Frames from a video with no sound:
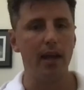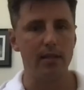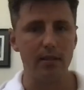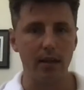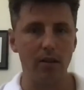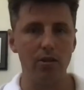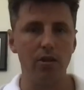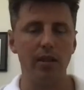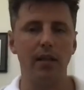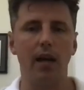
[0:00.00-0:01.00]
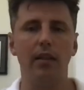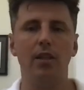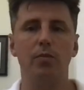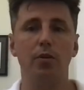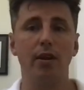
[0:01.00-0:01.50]
It's intelligently done.
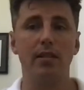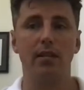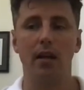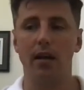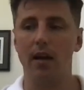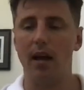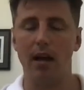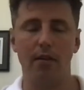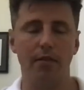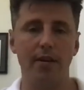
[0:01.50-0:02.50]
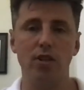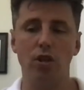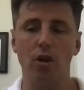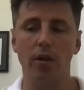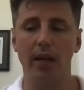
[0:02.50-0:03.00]
It's progressed uh, very
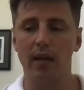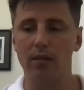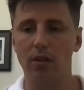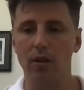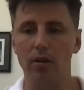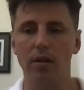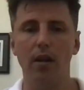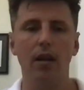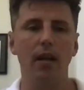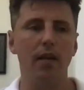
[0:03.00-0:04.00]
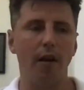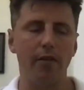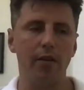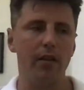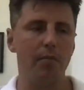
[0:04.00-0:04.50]
slowly under load. If I
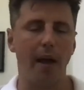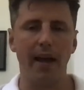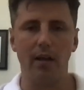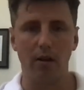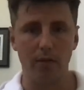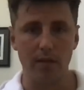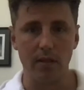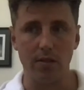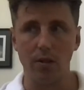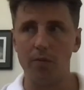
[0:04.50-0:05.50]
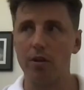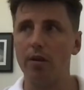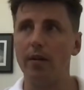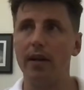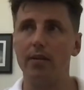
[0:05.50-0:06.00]
feel any pain, I obviously stop straight
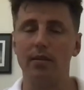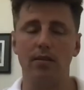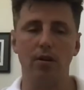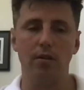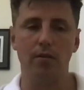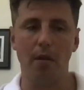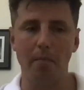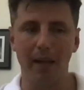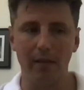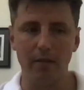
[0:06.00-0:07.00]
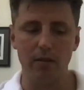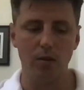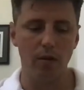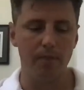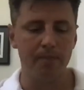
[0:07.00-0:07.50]
away because there's no benefit
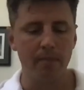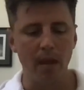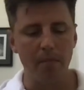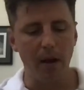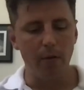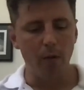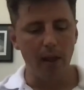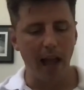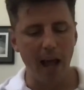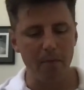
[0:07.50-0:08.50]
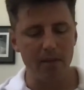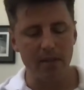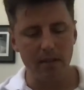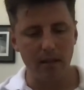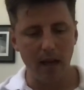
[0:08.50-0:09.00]
to it. But what
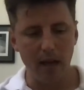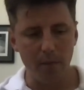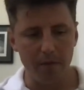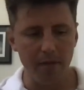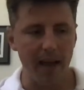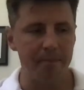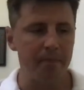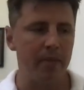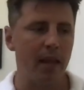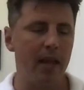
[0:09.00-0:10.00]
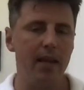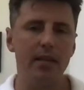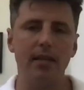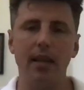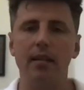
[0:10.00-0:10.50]
happens uh, with that
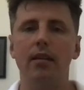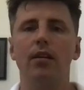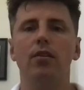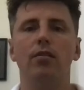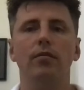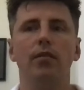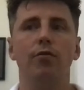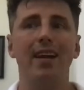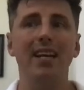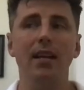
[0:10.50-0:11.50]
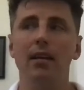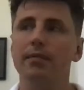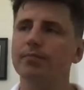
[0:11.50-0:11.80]
is it re